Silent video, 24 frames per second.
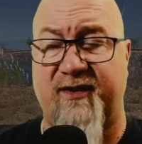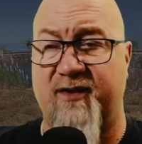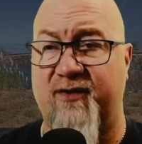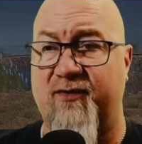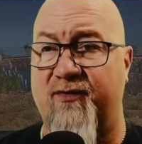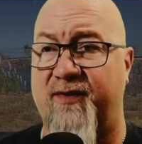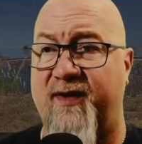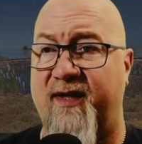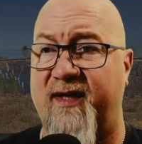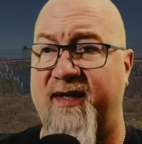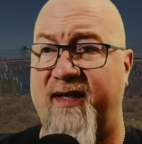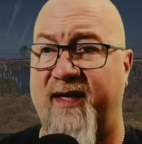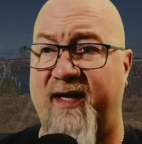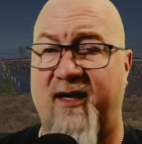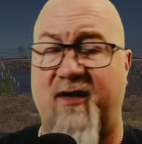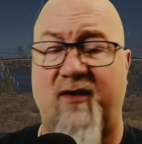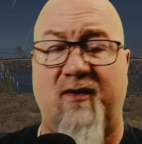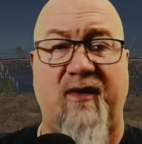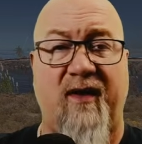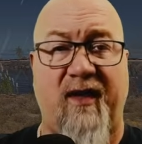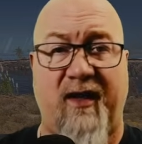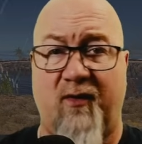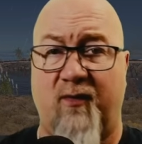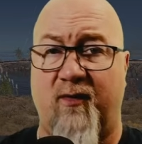right
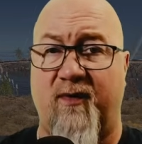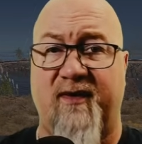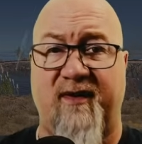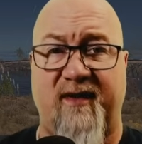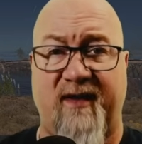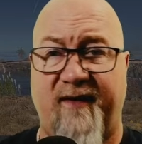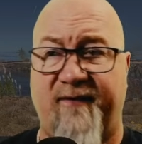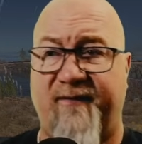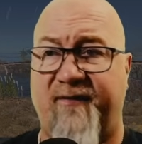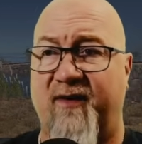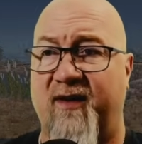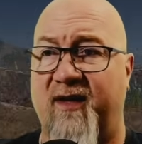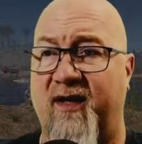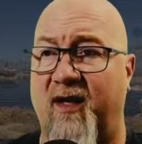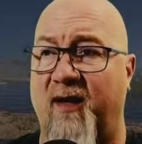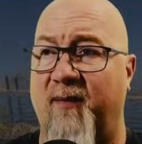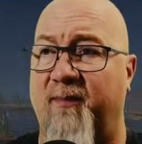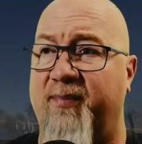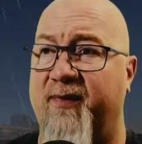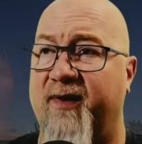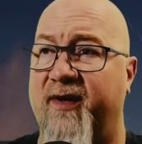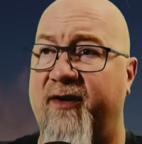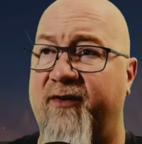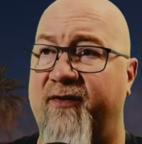now, it would definitely
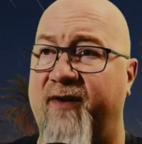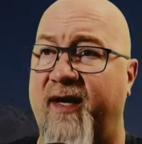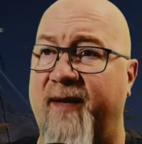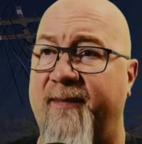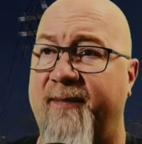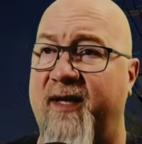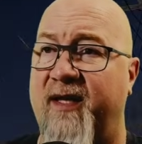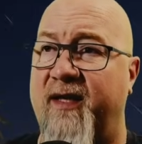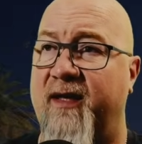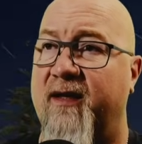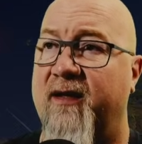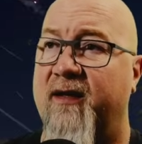obliterate me.